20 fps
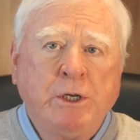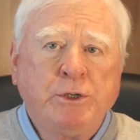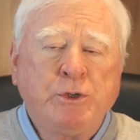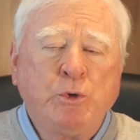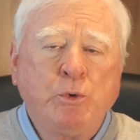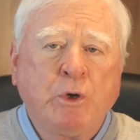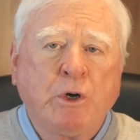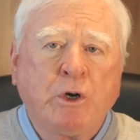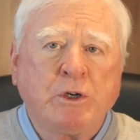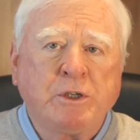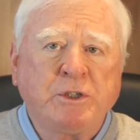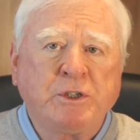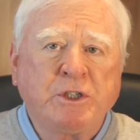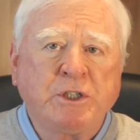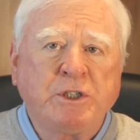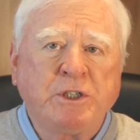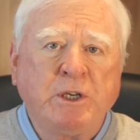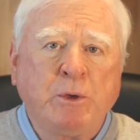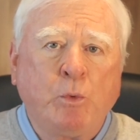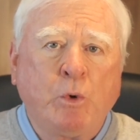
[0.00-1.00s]

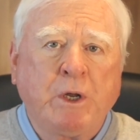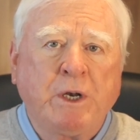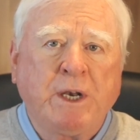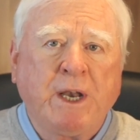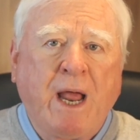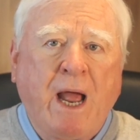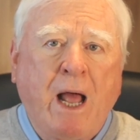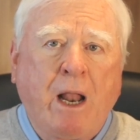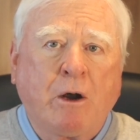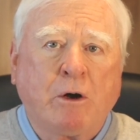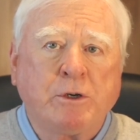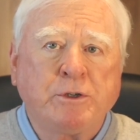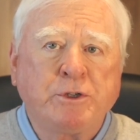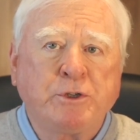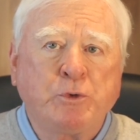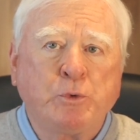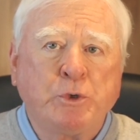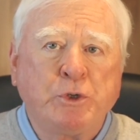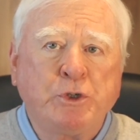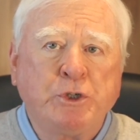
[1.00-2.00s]

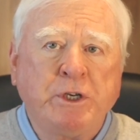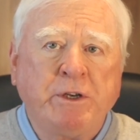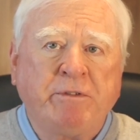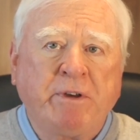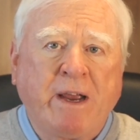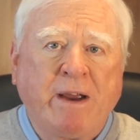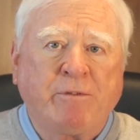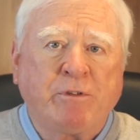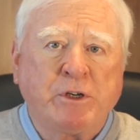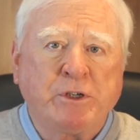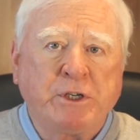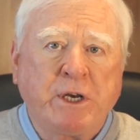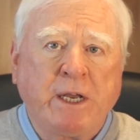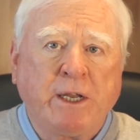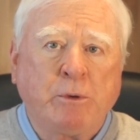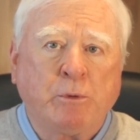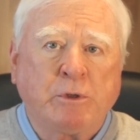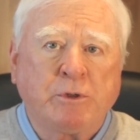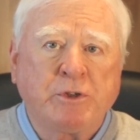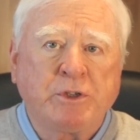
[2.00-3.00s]
$261 to achieve average
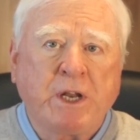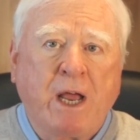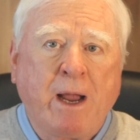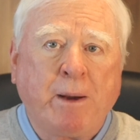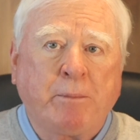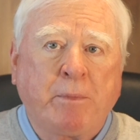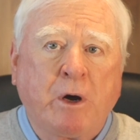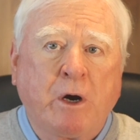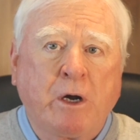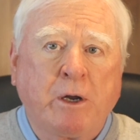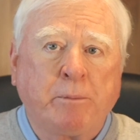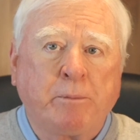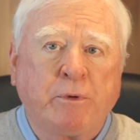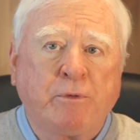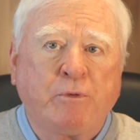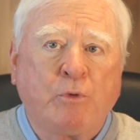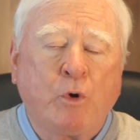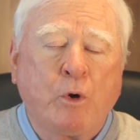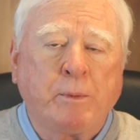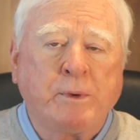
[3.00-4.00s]
annual stock market
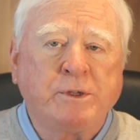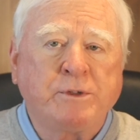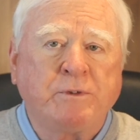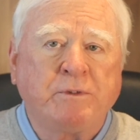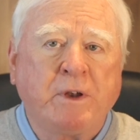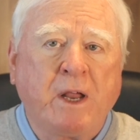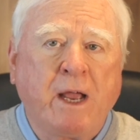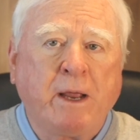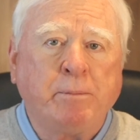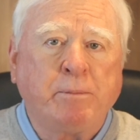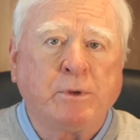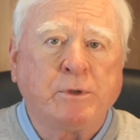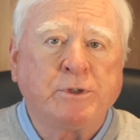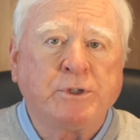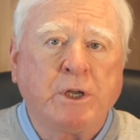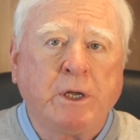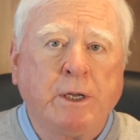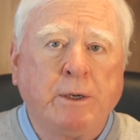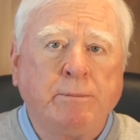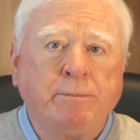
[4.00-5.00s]
performance of
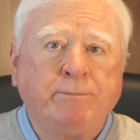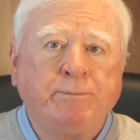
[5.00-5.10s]
9%.